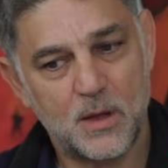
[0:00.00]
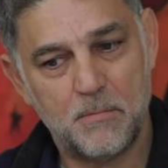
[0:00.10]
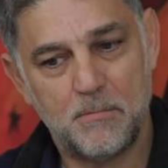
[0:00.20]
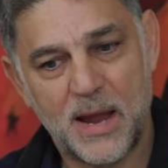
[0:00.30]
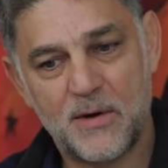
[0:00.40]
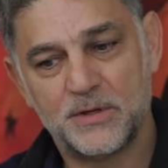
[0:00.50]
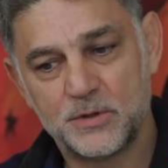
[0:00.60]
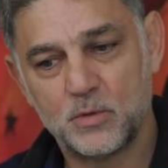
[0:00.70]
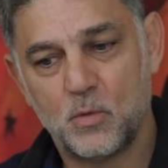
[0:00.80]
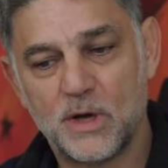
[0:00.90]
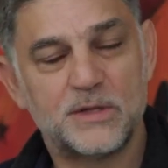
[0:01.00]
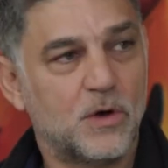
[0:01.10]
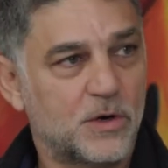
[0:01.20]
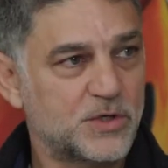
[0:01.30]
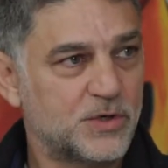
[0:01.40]
married to one
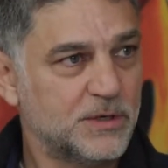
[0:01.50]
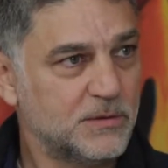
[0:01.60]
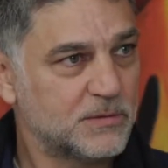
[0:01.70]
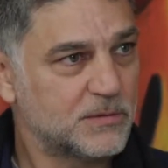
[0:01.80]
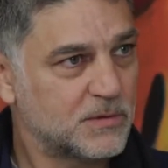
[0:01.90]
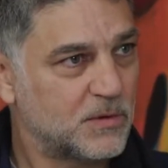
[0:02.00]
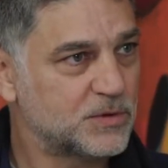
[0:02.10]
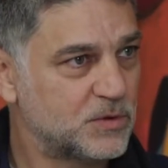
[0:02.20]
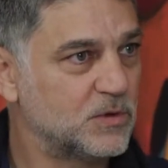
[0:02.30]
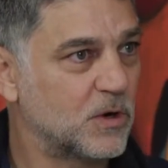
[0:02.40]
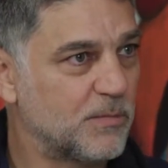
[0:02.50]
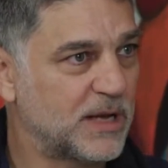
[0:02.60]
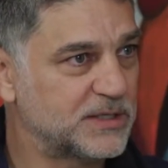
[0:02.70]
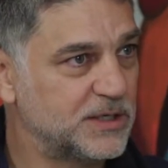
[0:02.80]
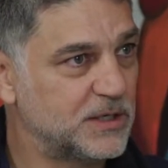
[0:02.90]
doctrine or too
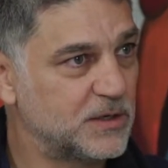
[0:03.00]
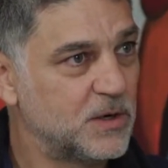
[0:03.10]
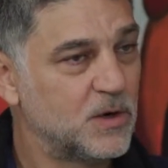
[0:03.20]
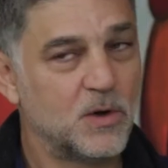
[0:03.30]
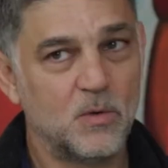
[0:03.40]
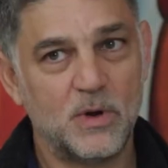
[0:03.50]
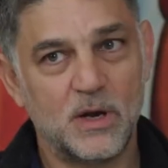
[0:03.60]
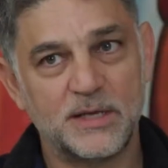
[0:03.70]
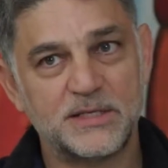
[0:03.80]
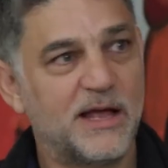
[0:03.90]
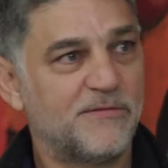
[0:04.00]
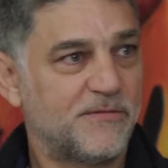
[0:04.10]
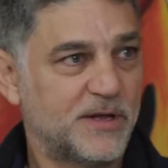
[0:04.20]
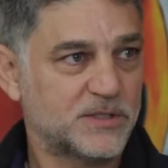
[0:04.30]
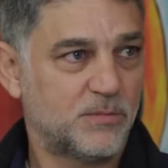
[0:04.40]
dogmatic. We like to have a
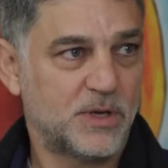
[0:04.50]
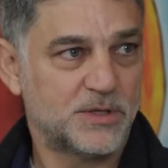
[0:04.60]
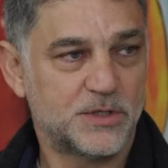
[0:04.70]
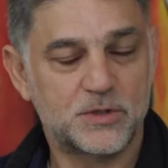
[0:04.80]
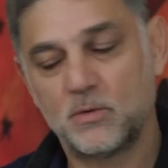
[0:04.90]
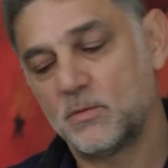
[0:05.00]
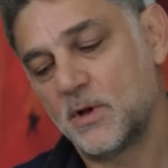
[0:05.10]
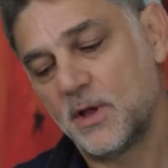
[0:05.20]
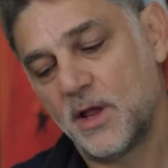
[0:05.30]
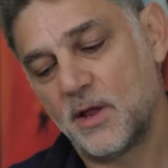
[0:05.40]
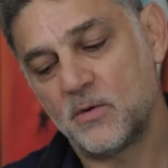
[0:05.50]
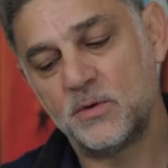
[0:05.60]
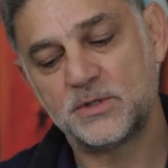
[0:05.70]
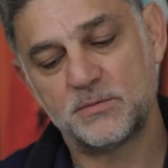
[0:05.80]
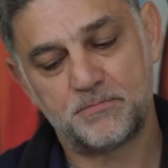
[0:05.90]
flexibility. So in
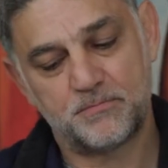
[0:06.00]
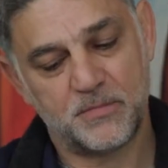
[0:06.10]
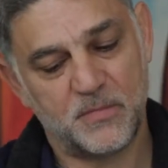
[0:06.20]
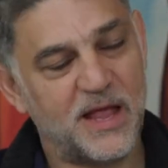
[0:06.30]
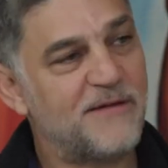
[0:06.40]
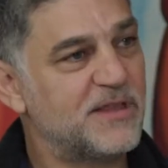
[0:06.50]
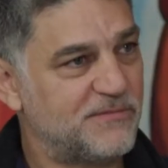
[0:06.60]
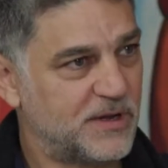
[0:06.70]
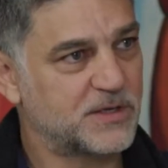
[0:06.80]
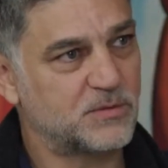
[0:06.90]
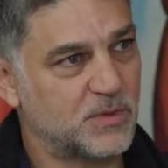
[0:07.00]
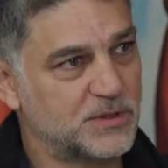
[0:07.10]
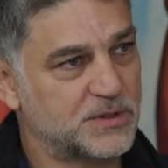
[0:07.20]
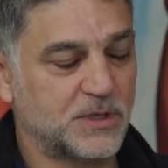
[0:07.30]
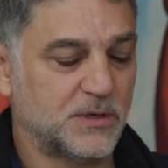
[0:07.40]
order to have that
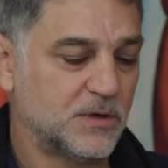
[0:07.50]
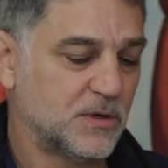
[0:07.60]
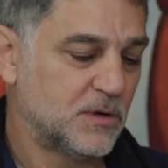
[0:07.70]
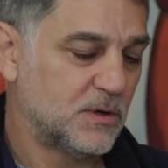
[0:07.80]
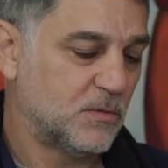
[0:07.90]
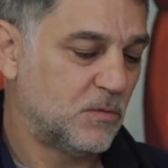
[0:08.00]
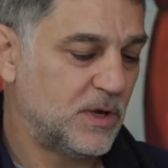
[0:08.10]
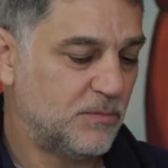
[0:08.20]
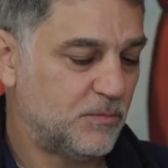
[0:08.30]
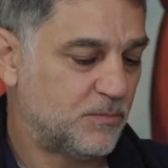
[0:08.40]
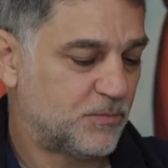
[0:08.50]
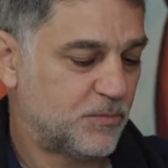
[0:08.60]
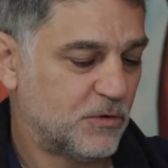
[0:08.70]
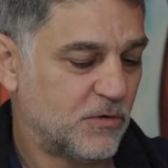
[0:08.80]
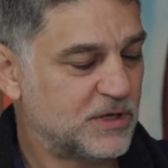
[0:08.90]
flexibility, we
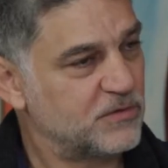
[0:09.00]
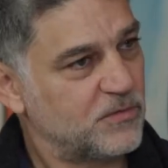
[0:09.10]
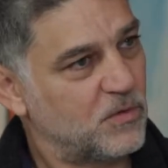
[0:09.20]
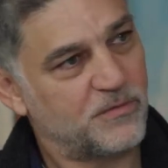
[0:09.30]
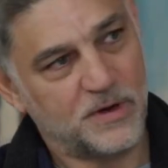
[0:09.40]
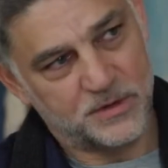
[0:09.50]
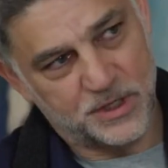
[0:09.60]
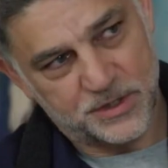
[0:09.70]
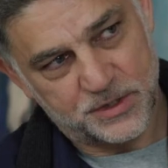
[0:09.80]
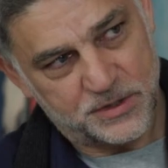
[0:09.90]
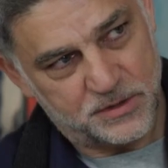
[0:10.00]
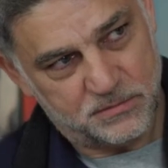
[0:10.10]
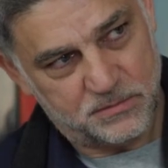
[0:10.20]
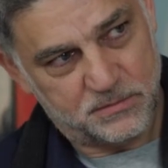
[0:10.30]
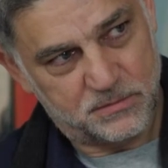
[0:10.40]
created 4 foundations.
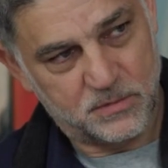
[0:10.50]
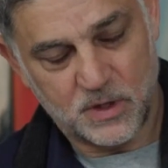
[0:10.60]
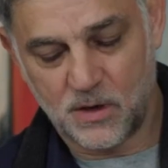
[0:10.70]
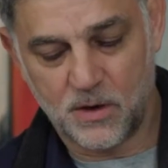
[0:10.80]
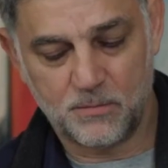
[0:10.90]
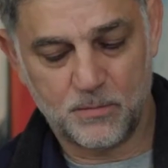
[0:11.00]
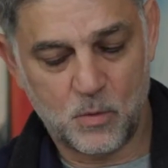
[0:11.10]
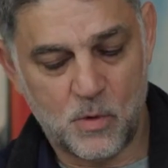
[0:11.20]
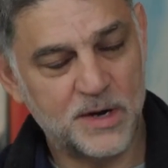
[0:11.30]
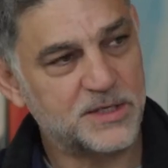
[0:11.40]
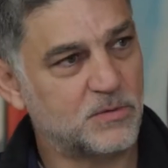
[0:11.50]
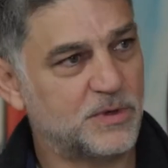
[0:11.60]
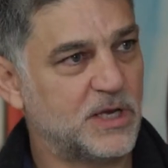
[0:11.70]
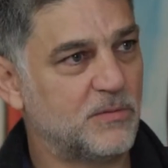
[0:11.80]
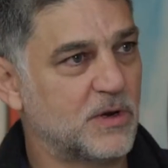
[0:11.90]
One is that we
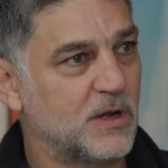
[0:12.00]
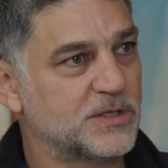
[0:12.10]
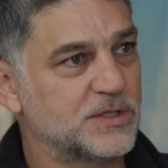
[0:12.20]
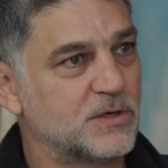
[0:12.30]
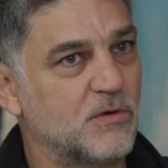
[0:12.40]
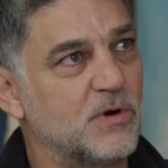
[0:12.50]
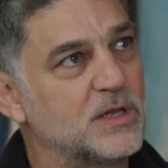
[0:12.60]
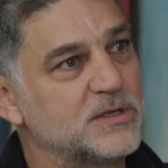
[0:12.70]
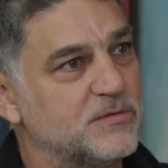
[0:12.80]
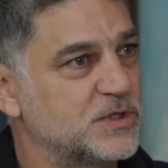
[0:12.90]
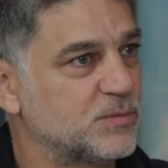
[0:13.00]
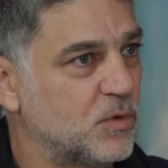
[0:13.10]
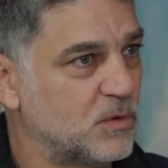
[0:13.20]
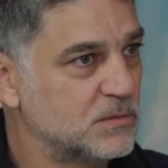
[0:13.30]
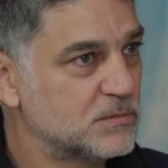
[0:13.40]
keep classes relatively
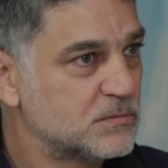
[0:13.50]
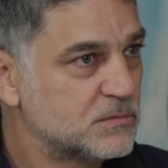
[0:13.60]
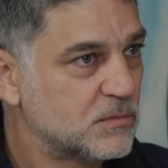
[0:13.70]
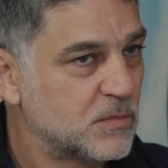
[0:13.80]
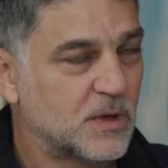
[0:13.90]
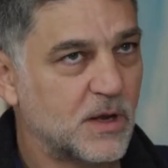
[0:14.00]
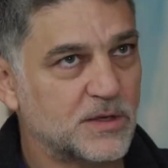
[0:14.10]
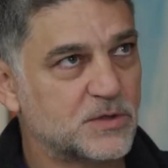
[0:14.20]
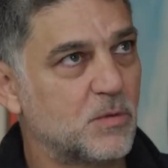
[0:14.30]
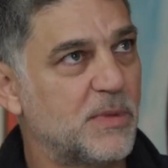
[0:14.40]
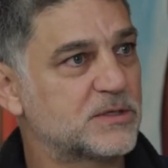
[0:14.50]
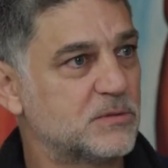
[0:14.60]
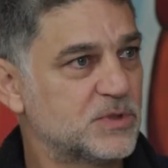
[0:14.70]
small, so maximum